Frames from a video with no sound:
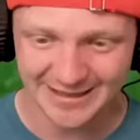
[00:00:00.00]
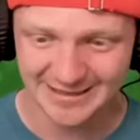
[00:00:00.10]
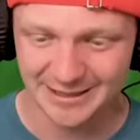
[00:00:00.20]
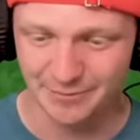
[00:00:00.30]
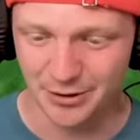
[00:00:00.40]

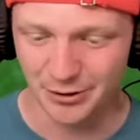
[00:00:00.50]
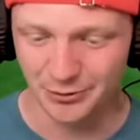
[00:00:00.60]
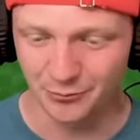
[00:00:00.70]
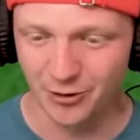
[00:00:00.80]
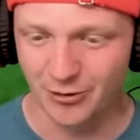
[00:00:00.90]
easy to
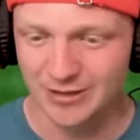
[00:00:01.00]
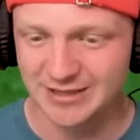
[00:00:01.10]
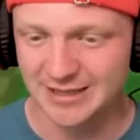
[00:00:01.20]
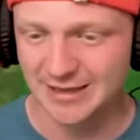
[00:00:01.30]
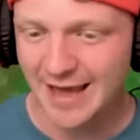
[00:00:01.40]
build. We're going
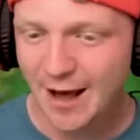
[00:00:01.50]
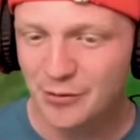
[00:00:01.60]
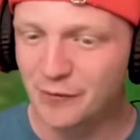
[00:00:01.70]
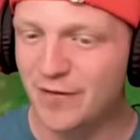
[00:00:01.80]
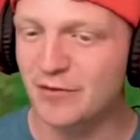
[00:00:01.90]
to lay
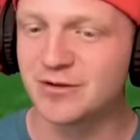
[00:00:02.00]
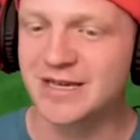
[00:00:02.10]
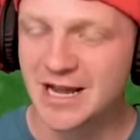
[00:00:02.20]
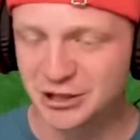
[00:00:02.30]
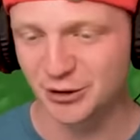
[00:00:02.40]
out the
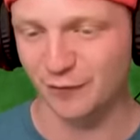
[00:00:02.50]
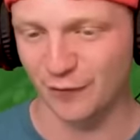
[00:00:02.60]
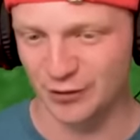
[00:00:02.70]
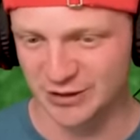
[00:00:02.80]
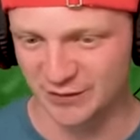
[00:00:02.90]
foundation
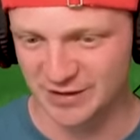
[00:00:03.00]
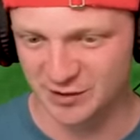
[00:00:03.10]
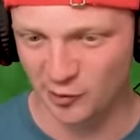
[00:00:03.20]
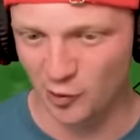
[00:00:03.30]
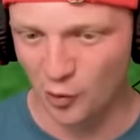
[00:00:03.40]
first of
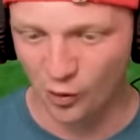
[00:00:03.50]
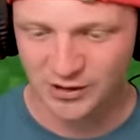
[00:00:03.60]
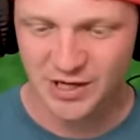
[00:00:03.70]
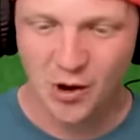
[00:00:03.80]
this little course